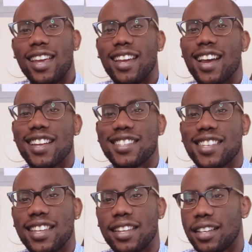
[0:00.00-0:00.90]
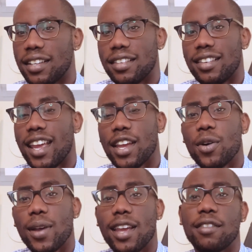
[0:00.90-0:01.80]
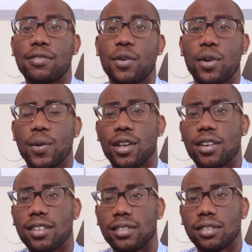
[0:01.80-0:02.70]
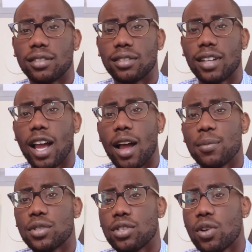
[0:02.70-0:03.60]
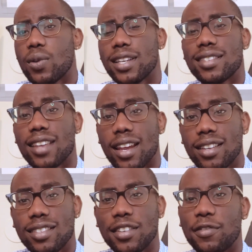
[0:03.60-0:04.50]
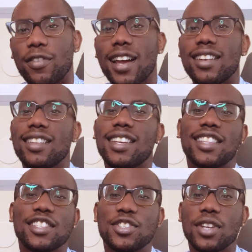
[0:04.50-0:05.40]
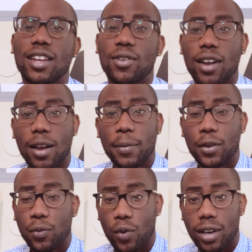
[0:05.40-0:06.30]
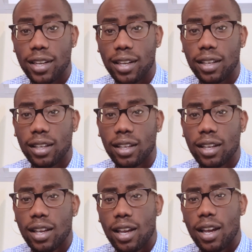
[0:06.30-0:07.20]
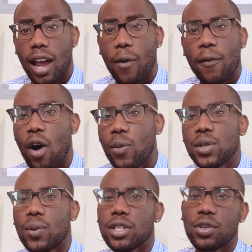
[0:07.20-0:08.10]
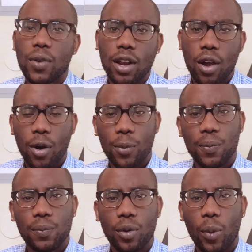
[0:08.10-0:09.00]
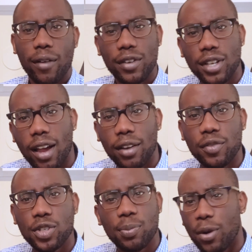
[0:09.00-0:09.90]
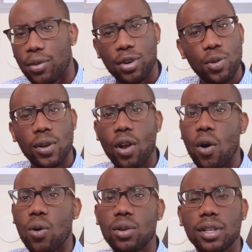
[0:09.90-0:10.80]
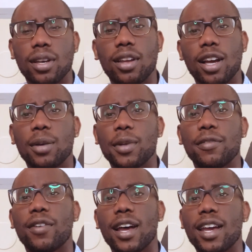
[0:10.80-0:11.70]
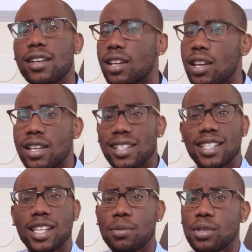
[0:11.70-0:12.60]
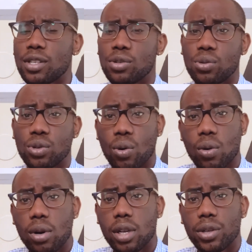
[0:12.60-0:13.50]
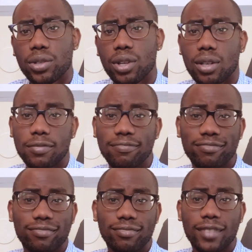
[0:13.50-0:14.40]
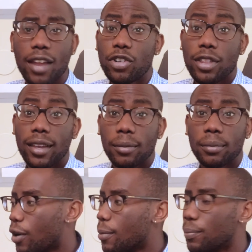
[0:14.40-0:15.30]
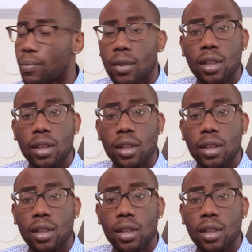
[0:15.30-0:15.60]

Hey guys, Nayo A Photo here. I'm so excited to finally get this channel up and running. i always wanted to create a home where photographers, both new and old, could come and find tips and tutorials on everything from